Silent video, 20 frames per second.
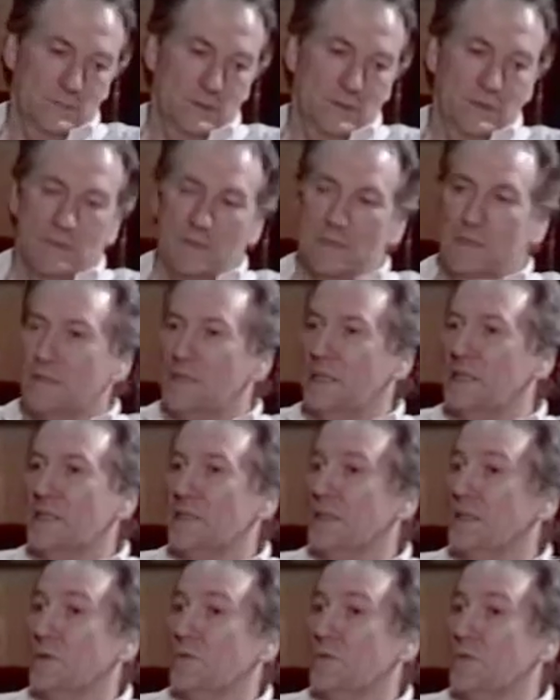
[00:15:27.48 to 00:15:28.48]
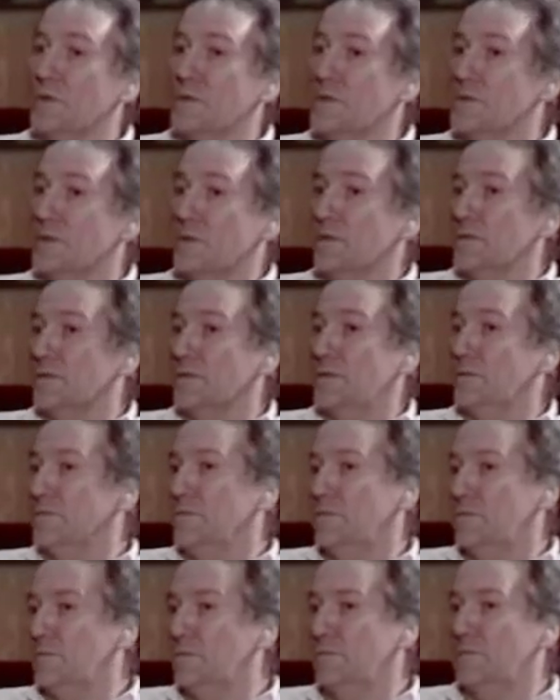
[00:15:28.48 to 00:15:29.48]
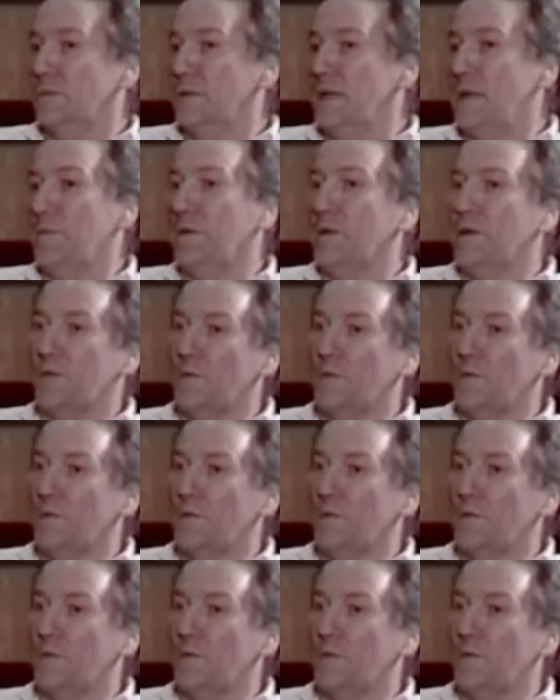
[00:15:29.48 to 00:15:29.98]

In the sea sequence, the lapping